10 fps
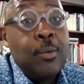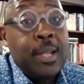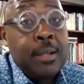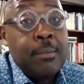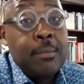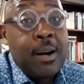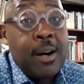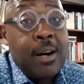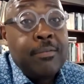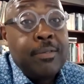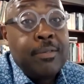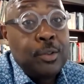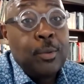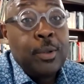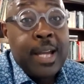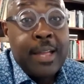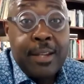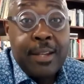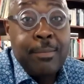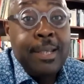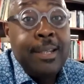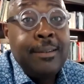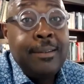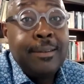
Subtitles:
in my office, you were at that meeting,